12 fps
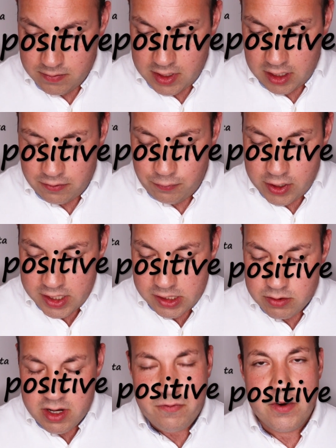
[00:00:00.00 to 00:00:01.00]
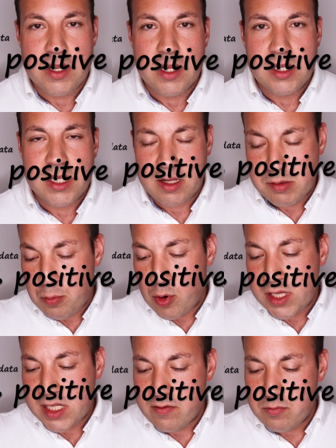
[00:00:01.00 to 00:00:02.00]
California is no different. It's
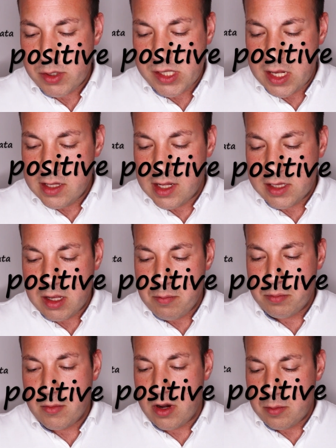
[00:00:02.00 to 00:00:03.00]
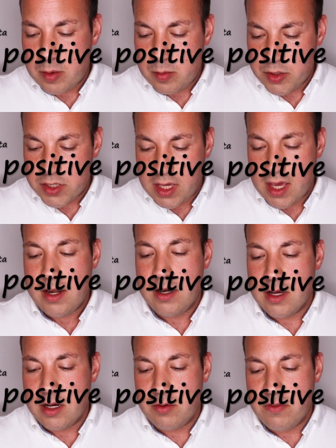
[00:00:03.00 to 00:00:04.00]
6.7%. That's comparable to
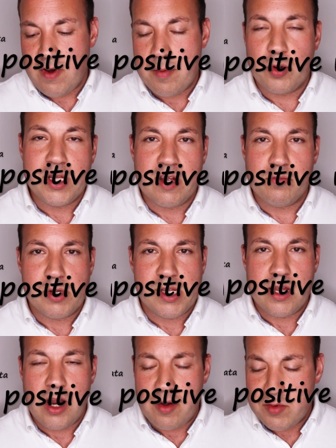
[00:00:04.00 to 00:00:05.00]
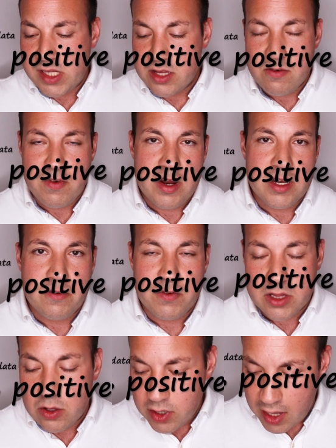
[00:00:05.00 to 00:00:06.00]
Canada with 5.7%. Obviously, they're very
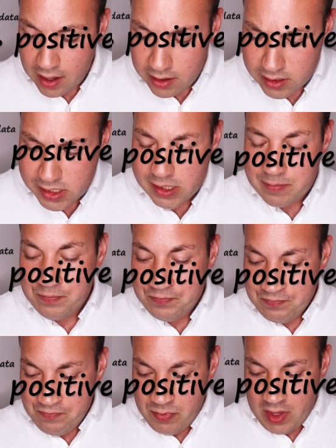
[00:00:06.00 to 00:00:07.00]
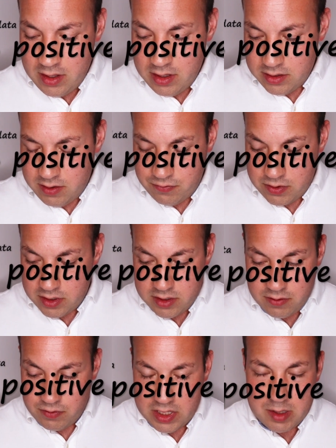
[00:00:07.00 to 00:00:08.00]
different locales, different
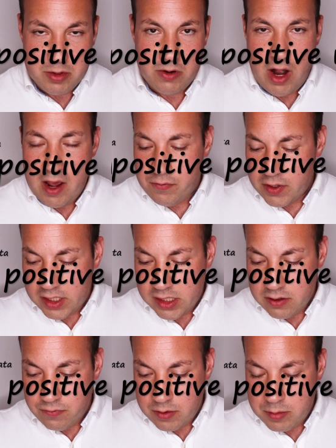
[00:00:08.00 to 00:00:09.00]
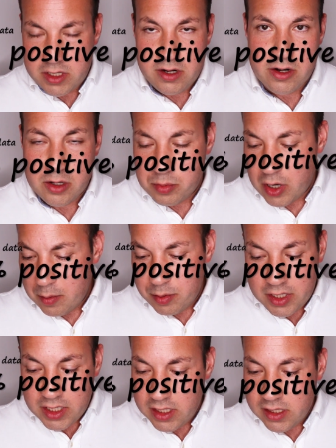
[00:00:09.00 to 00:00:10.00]
demographics, different material
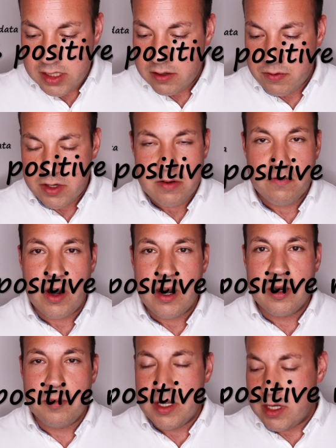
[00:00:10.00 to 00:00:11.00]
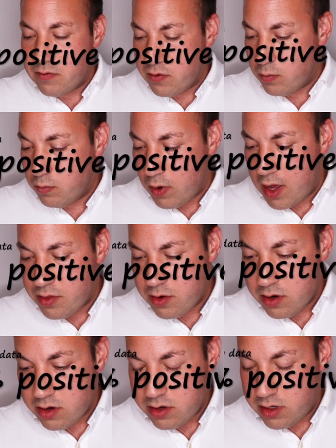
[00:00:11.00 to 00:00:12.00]
properties, different environment, different
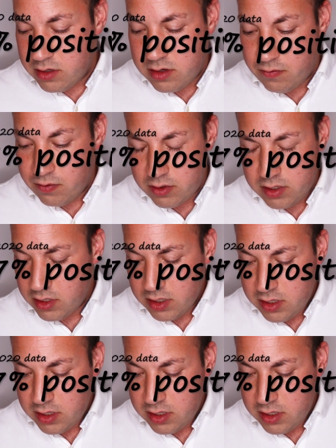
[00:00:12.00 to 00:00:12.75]
weather, different